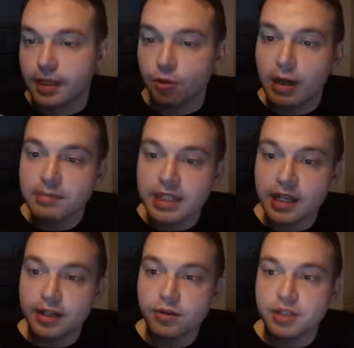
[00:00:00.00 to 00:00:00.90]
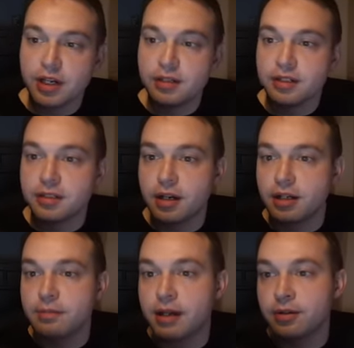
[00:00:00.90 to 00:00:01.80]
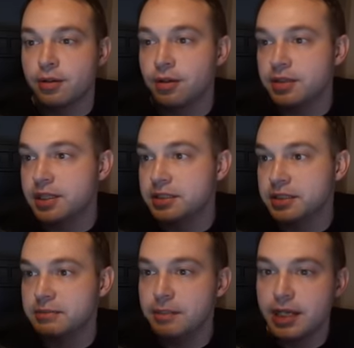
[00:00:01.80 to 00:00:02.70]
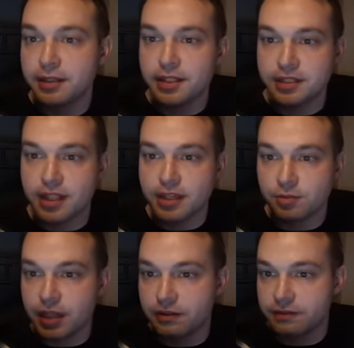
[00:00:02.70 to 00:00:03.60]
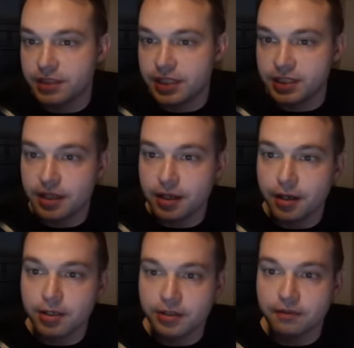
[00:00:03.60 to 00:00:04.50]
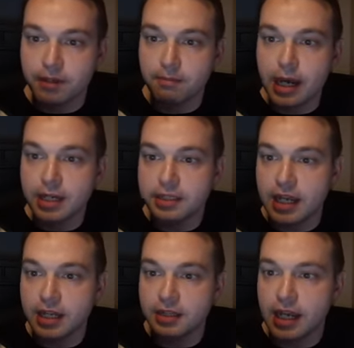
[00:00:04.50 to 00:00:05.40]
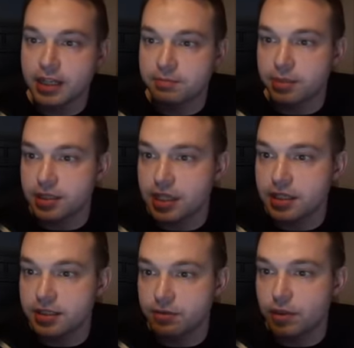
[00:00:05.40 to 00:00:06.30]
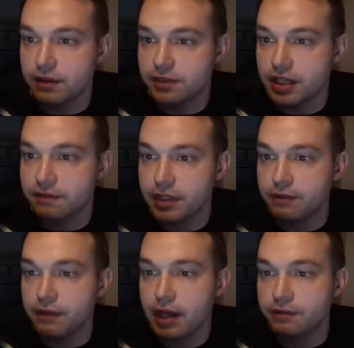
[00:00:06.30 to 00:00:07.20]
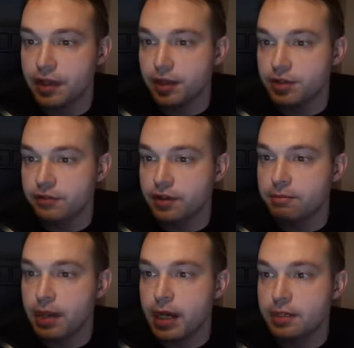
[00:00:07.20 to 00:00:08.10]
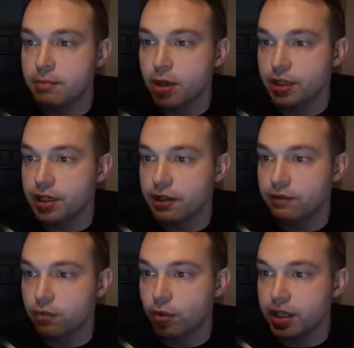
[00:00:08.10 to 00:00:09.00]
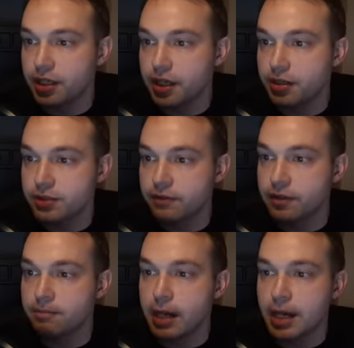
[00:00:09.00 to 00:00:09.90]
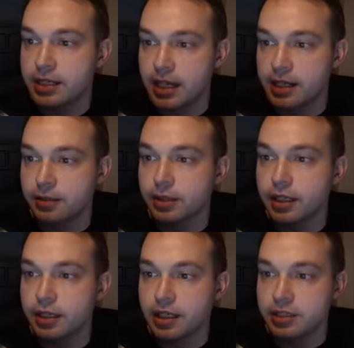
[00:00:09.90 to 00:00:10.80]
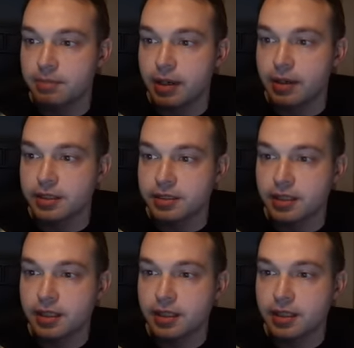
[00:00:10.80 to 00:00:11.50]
their website goes on to talk about all these meaningless things. We have 60 years of combined tech expertise. We have 75 years of combined marketing, 40 years of combined analytic experience.